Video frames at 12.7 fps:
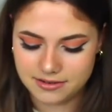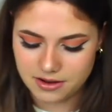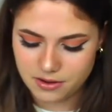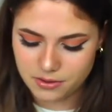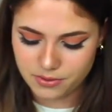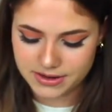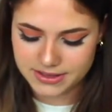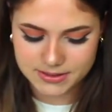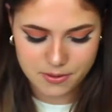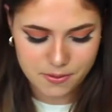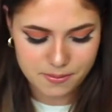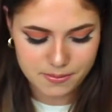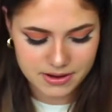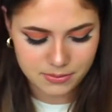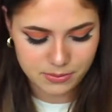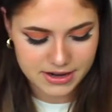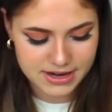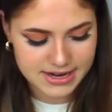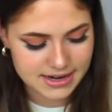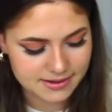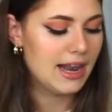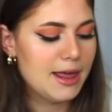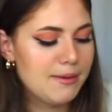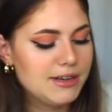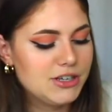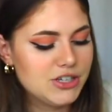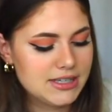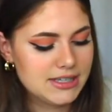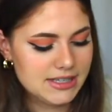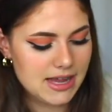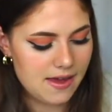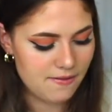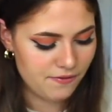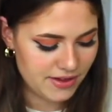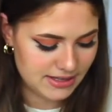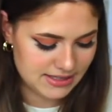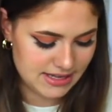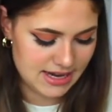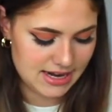oh, it's open, wait, let me just fix it.